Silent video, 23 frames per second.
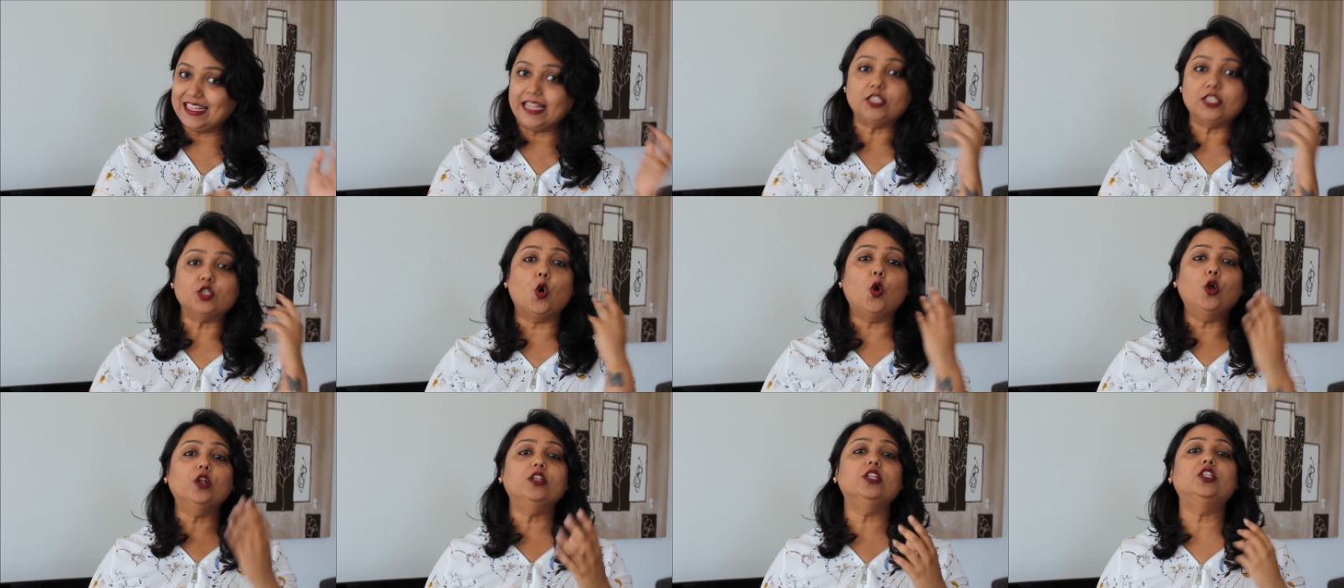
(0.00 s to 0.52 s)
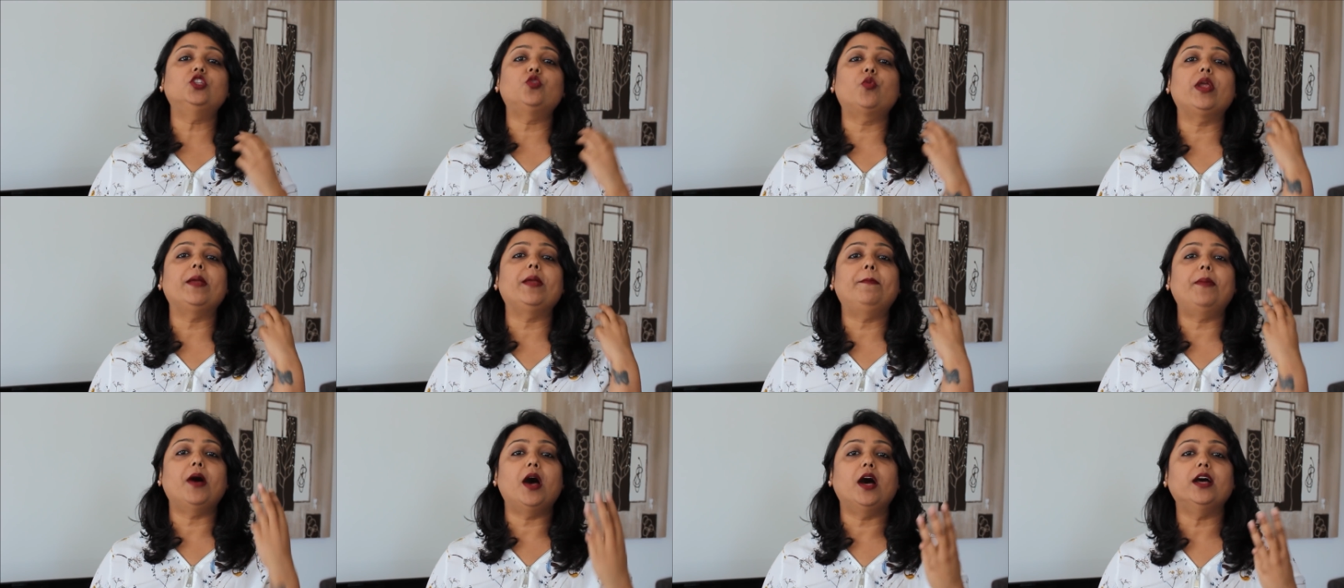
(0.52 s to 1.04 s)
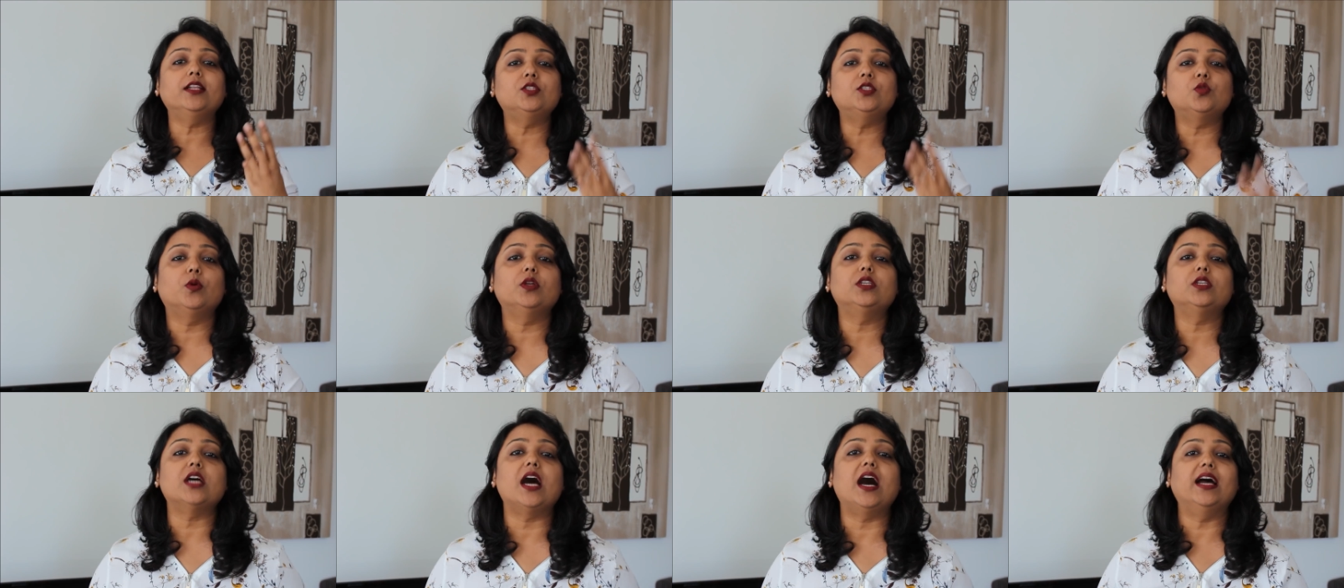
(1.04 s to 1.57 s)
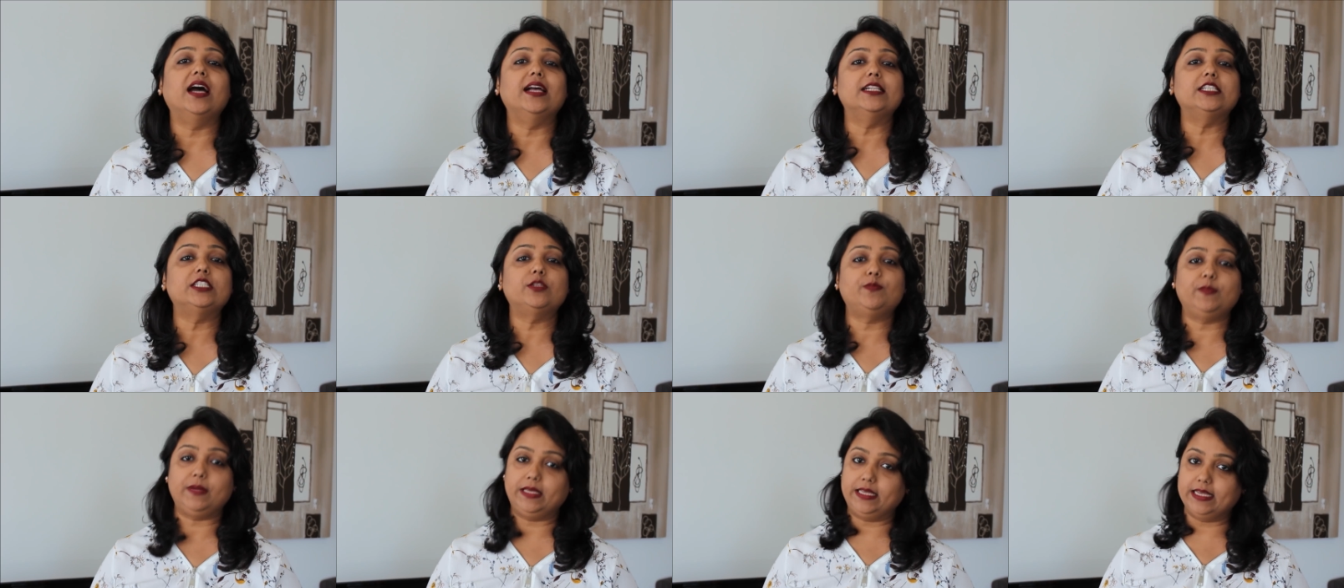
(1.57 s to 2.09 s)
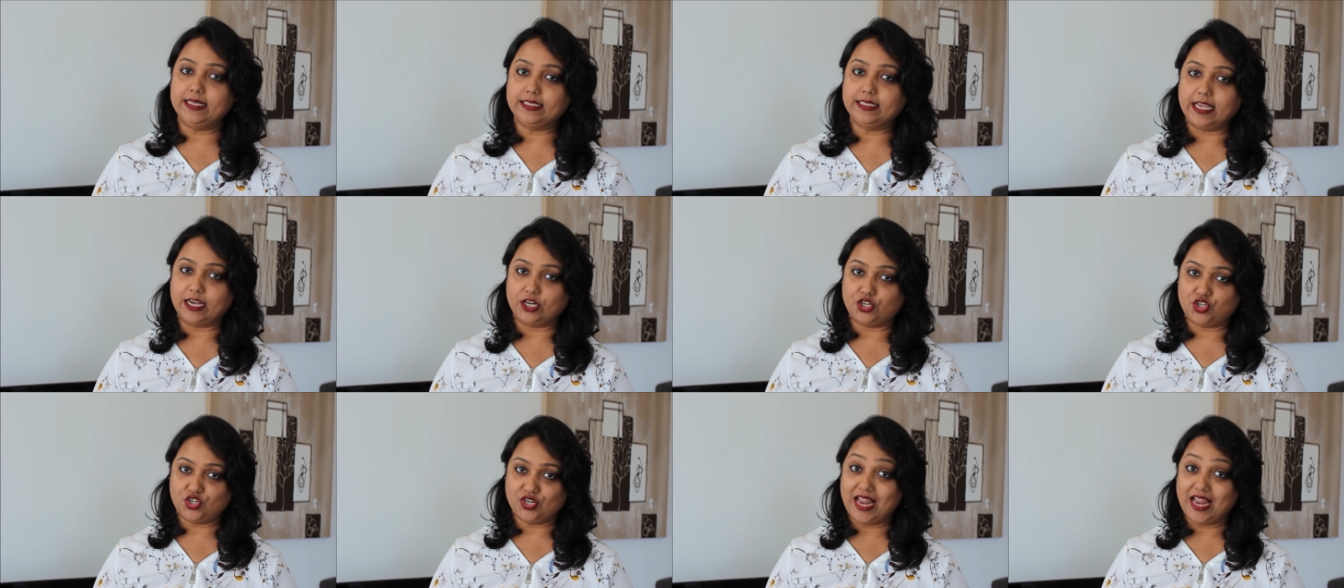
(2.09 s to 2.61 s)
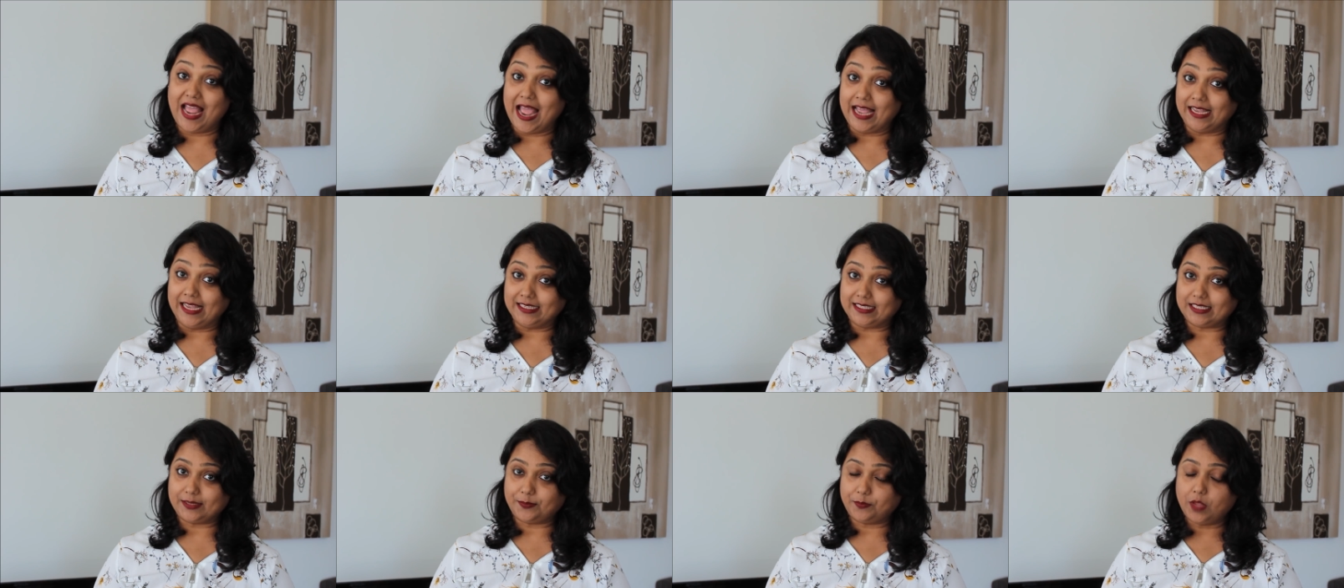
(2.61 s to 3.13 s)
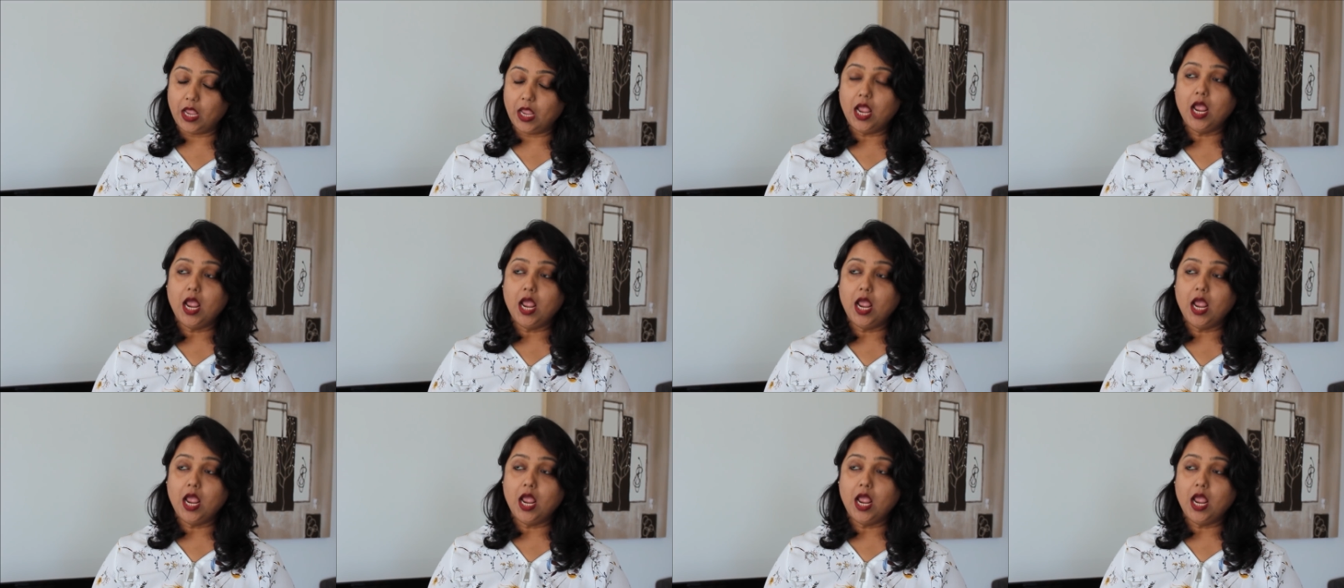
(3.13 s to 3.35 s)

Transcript: That's all the 3 parts which IELTS speaking section has.